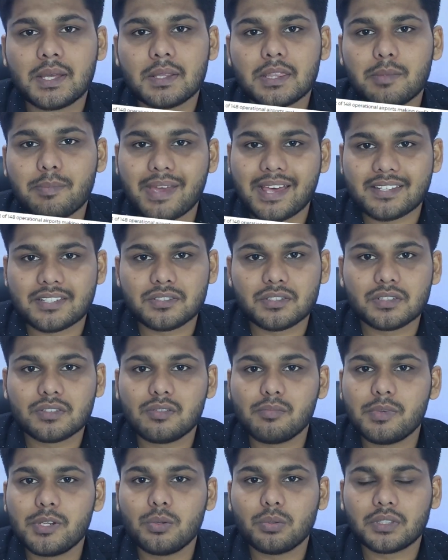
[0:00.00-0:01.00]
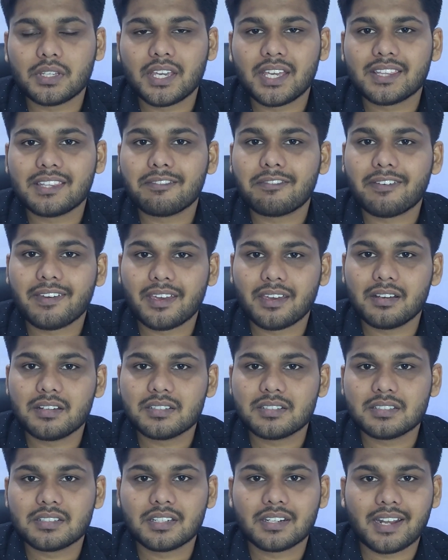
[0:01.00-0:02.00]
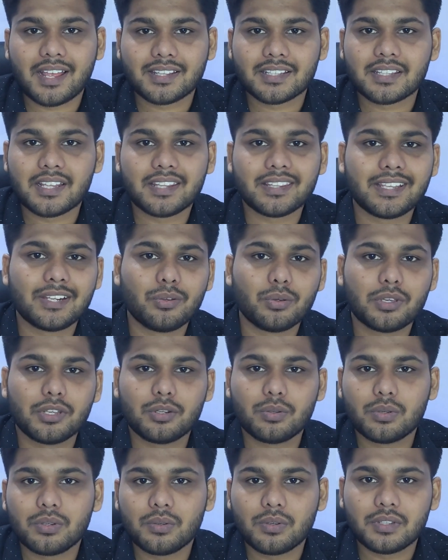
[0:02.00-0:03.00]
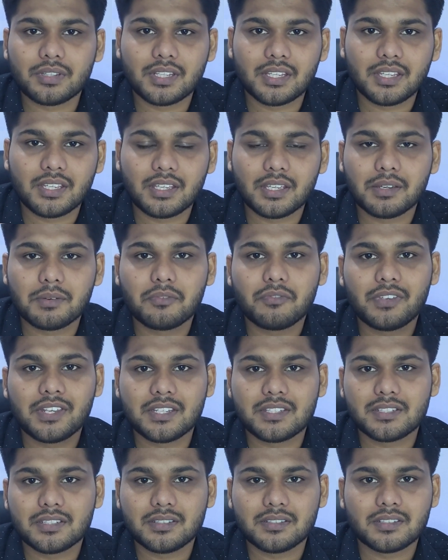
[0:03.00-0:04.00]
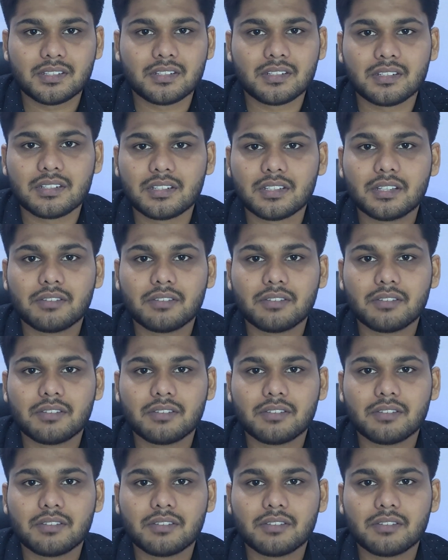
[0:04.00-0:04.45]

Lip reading: The passengers will be looking at the fares rather than they look into the features and